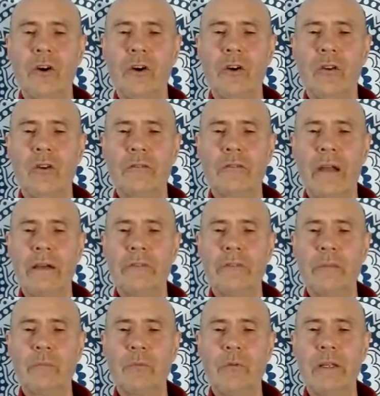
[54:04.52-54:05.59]

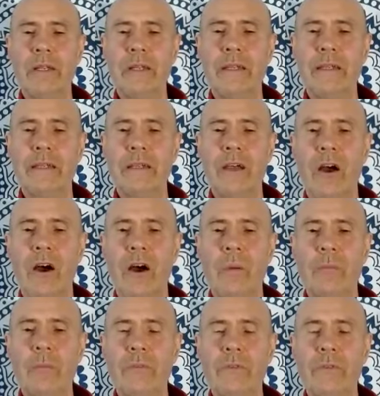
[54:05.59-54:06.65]
holographic breathing
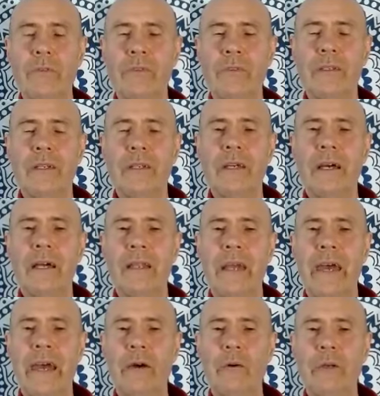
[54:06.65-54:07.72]
comes and
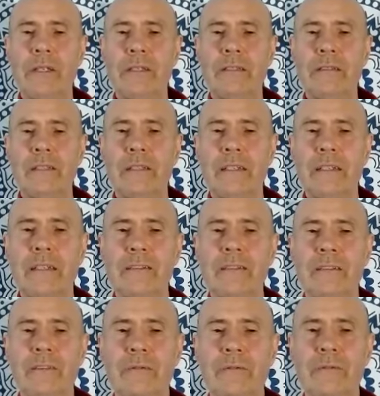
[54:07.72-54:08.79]
how easy it
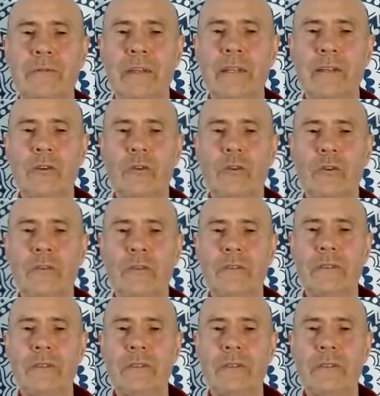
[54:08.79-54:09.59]
is to feel